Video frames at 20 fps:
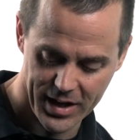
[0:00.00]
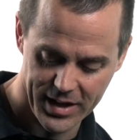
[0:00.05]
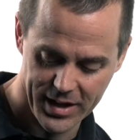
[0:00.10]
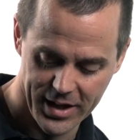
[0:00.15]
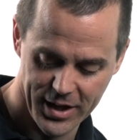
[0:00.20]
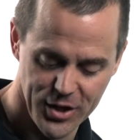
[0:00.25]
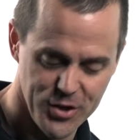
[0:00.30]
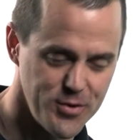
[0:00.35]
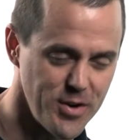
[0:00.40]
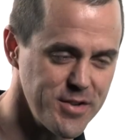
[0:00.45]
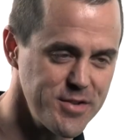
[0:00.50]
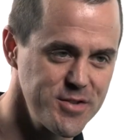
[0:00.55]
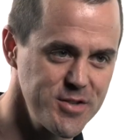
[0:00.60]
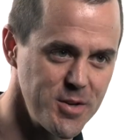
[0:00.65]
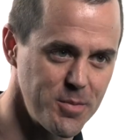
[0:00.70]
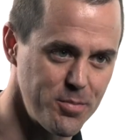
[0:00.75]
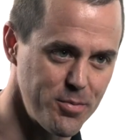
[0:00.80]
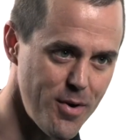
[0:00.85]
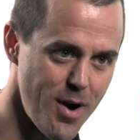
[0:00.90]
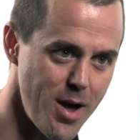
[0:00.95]
It addresses
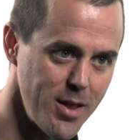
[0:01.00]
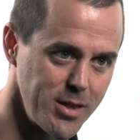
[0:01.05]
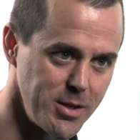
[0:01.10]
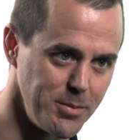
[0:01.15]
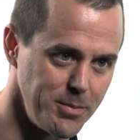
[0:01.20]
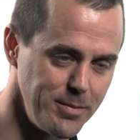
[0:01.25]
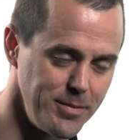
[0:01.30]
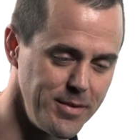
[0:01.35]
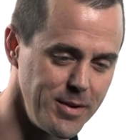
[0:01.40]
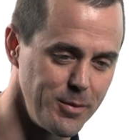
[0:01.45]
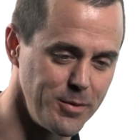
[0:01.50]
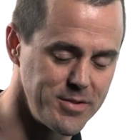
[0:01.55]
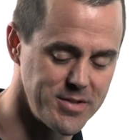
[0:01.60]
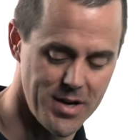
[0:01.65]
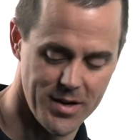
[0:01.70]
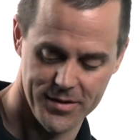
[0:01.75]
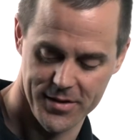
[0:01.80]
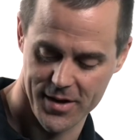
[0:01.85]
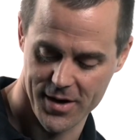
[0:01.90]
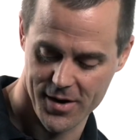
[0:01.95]
a problem that was
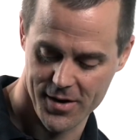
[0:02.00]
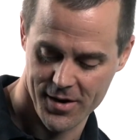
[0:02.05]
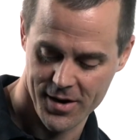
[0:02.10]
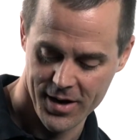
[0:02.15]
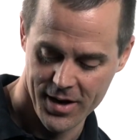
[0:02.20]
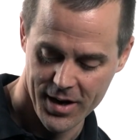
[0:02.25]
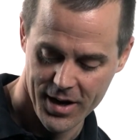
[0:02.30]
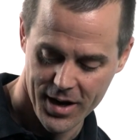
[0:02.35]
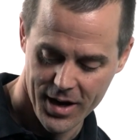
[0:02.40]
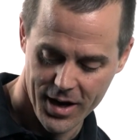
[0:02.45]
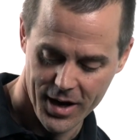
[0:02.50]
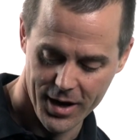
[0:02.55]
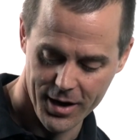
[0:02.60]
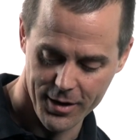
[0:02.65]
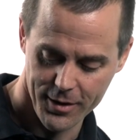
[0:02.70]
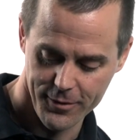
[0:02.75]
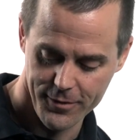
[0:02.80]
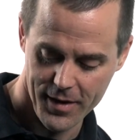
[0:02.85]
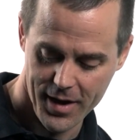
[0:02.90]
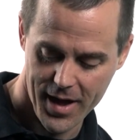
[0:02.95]
out there
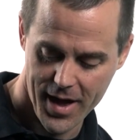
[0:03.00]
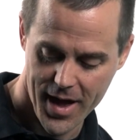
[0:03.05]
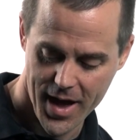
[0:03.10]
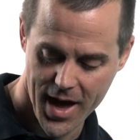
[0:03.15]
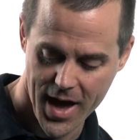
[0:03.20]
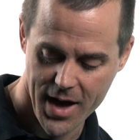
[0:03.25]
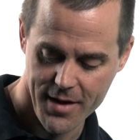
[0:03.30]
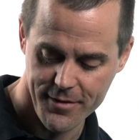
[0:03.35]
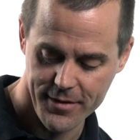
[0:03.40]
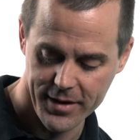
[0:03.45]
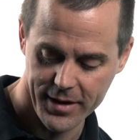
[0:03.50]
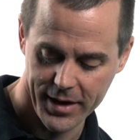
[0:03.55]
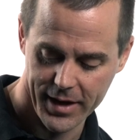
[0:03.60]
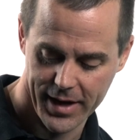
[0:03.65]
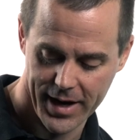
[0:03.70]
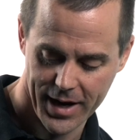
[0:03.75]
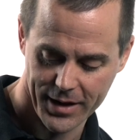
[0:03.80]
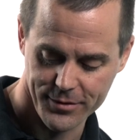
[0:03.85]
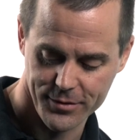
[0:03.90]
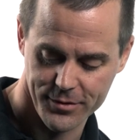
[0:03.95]
of having
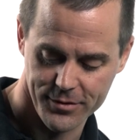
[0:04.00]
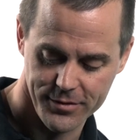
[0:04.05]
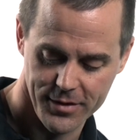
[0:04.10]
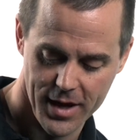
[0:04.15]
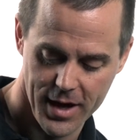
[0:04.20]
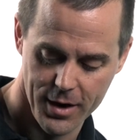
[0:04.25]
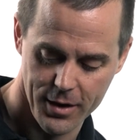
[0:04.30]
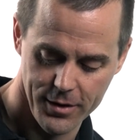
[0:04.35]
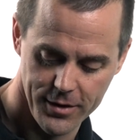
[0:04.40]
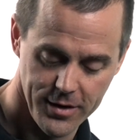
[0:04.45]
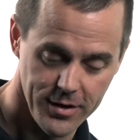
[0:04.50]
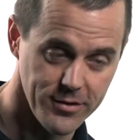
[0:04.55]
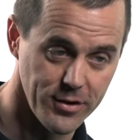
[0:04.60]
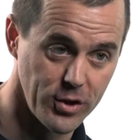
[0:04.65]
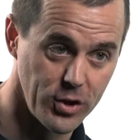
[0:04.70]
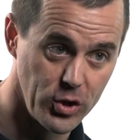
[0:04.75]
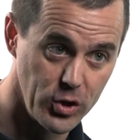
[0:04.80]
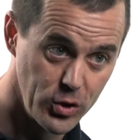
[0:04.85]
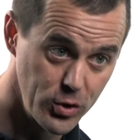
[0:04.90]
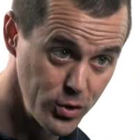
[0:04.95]
an axle slider that does
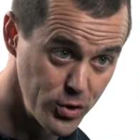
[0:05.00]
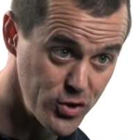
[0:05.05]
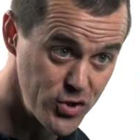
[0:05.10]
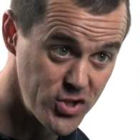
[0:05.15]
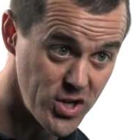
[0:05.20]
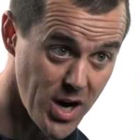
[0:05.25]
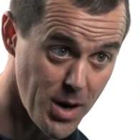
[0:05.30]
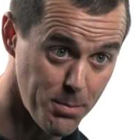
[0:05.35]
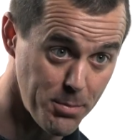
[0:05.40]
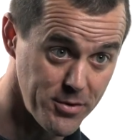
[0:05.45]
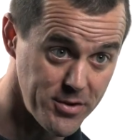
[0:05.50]
a good job